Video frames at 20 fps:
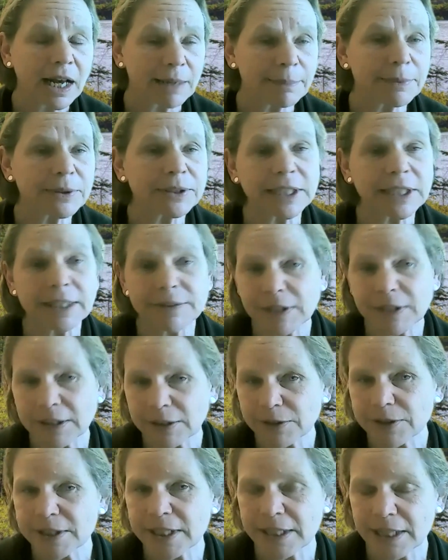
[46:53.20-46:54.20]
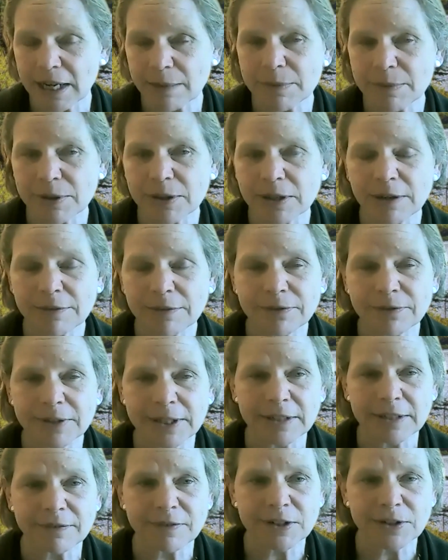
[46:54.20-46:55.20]
I believe that there's a number of
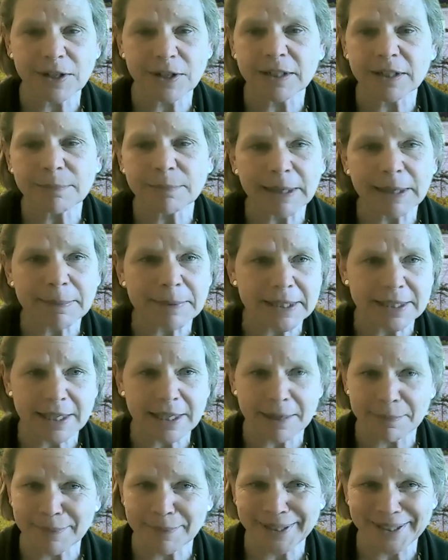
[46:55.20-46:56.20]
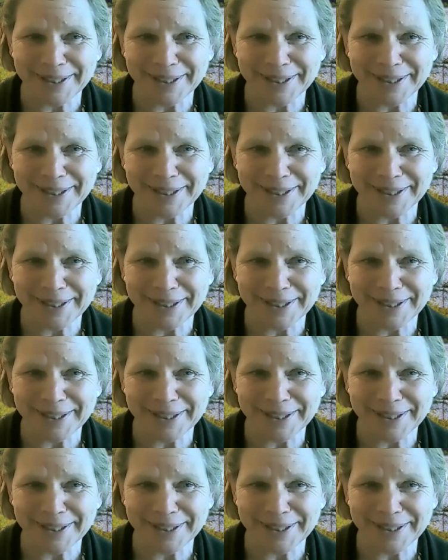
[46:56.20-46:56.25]
individuals, and there may be some